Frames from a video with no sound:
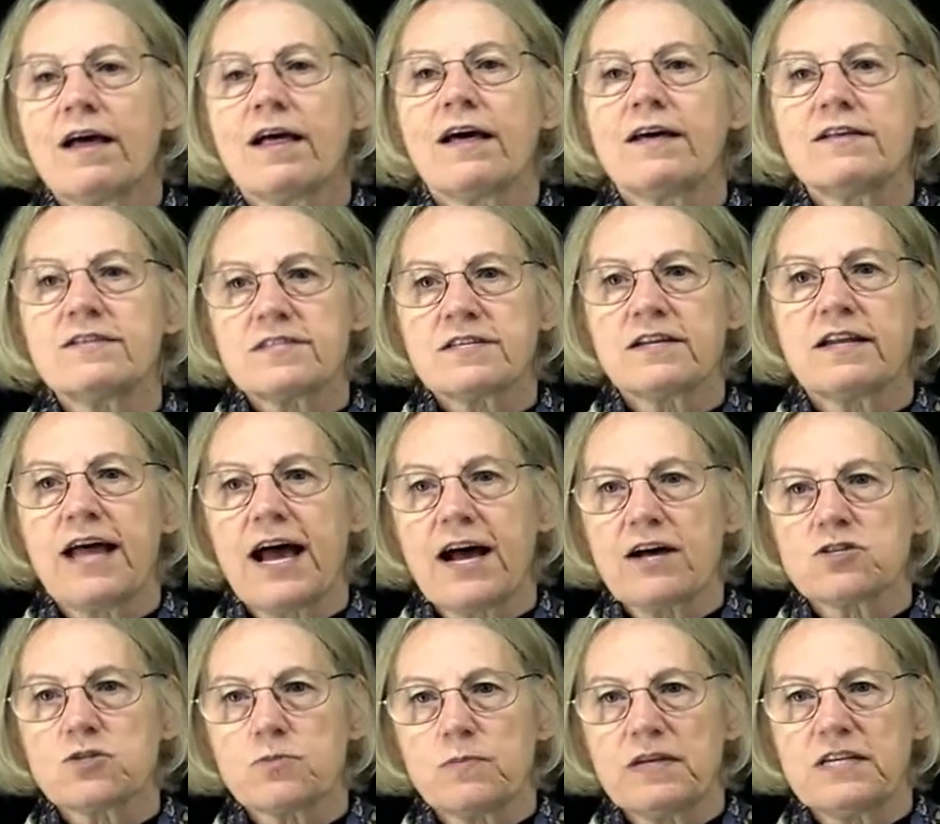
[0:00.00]
this
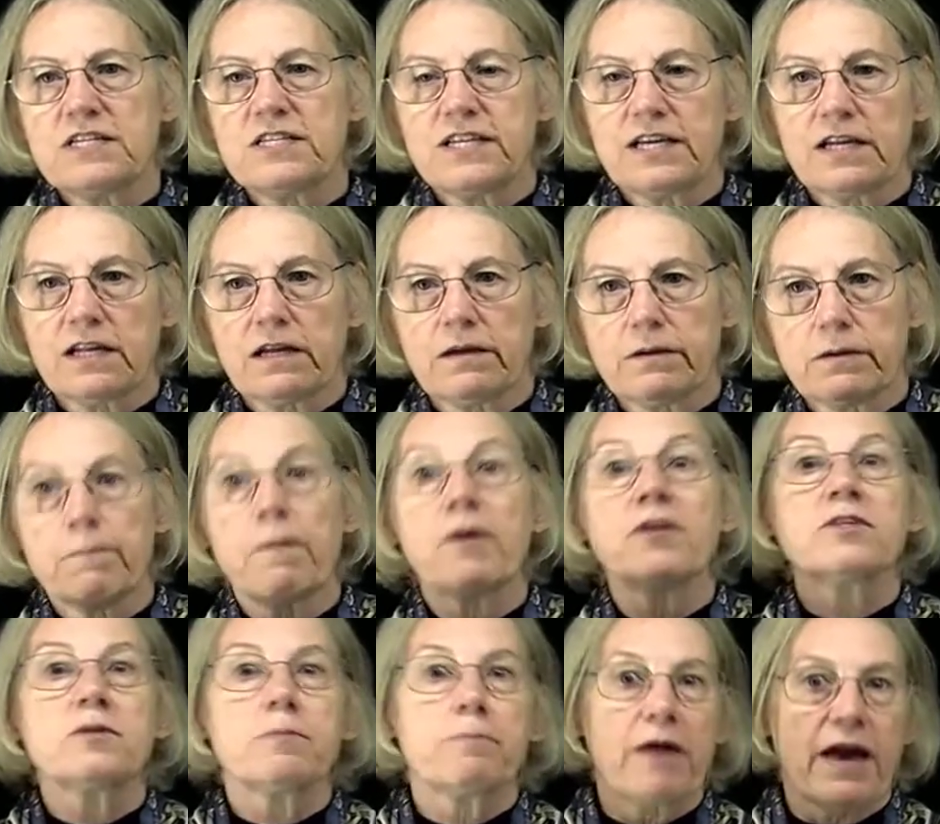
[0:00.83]
allows me to deal with a
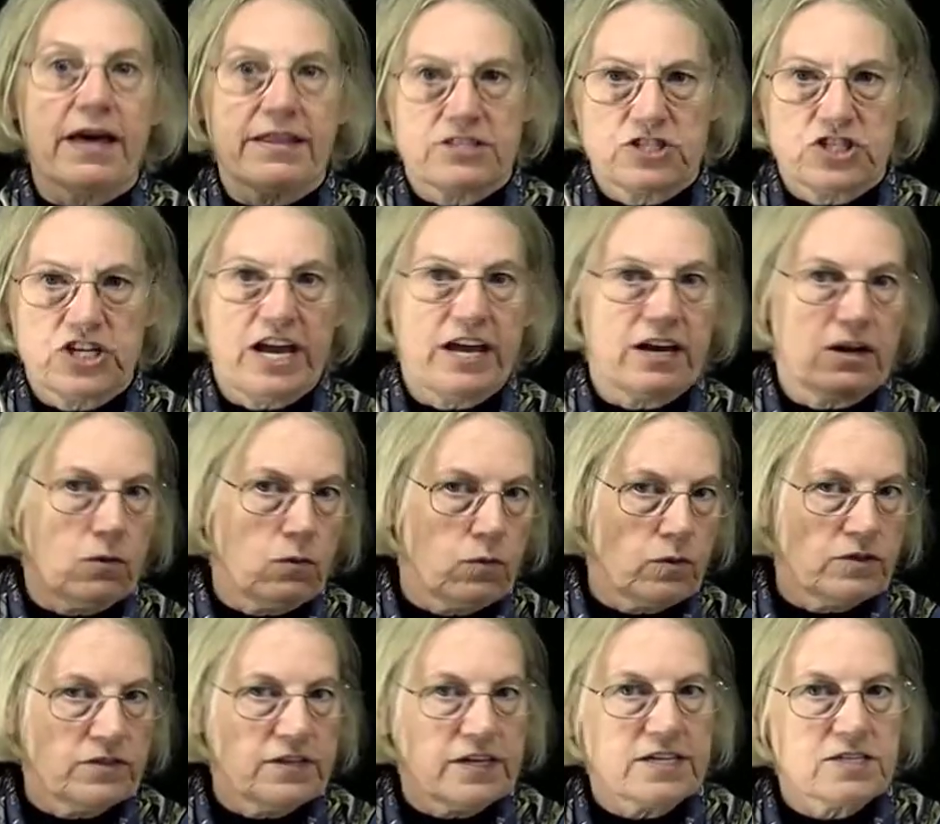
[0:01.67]
multipath channel
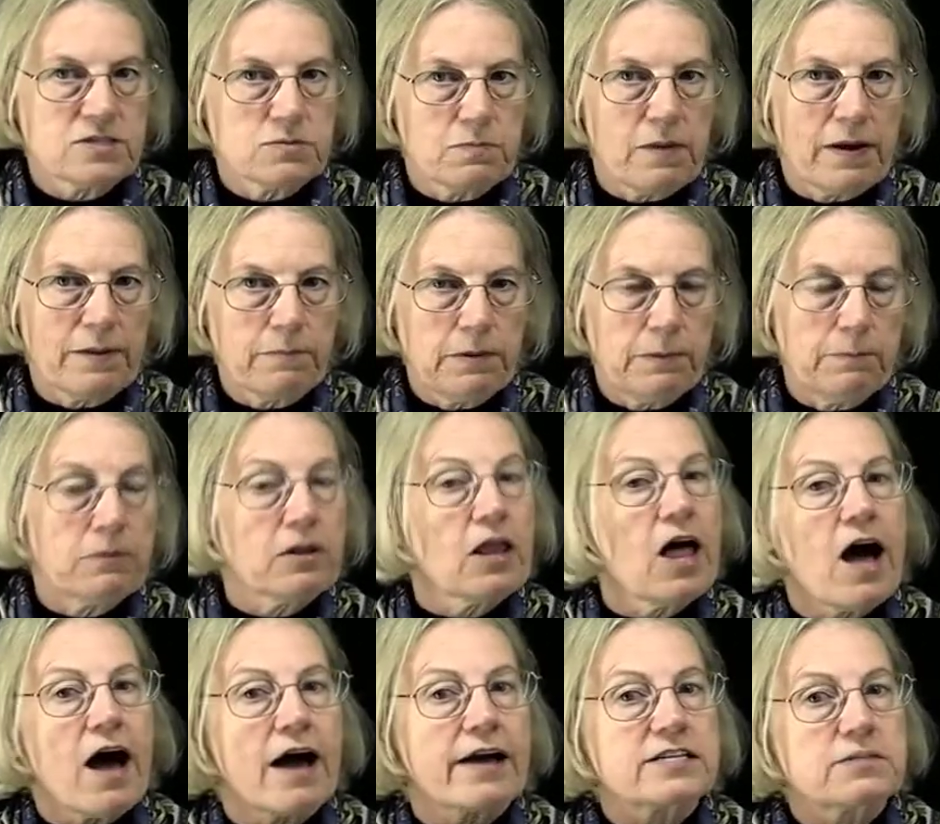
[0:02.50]
where things might be
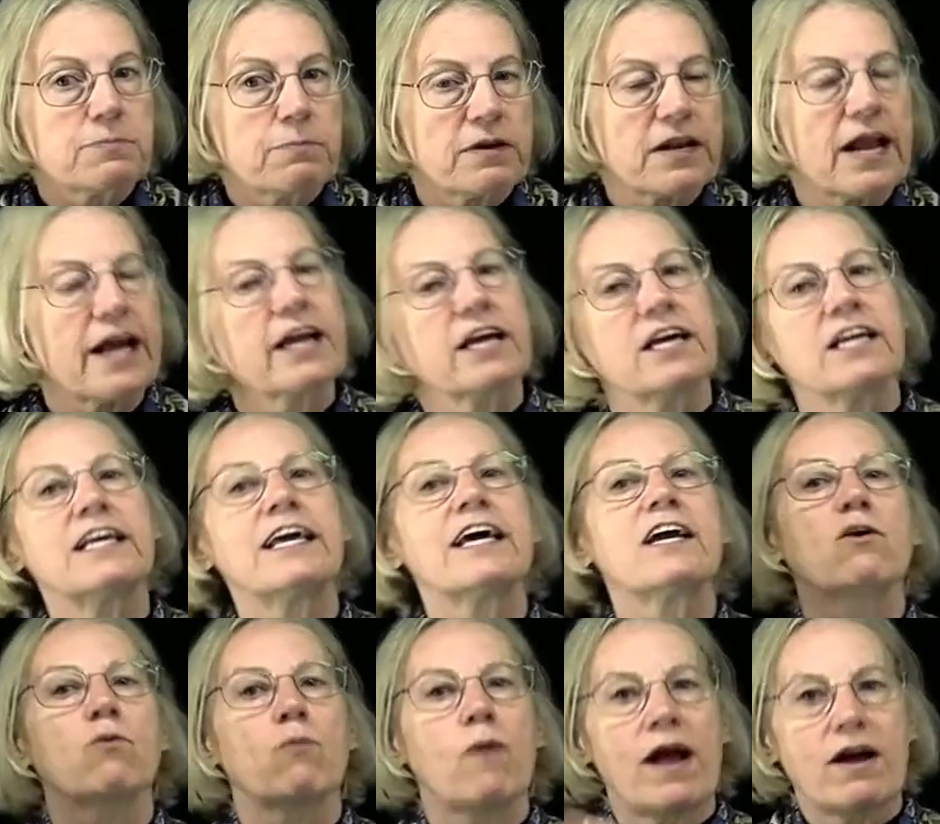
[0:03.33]
blocked, but I can
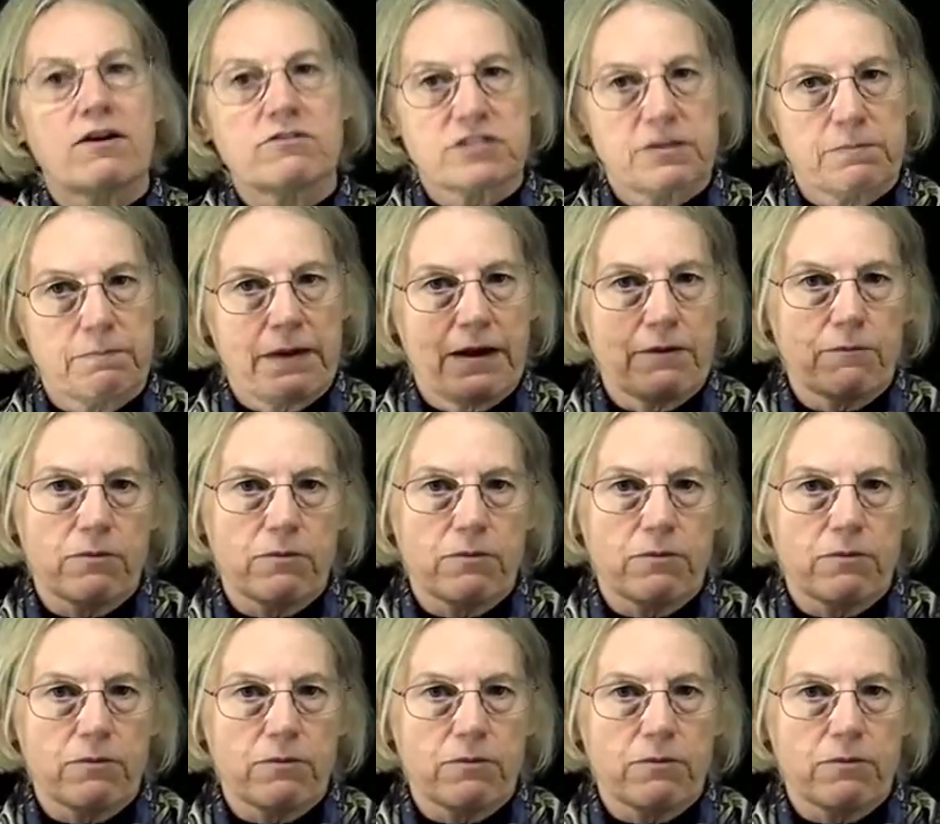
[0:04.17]
get around it by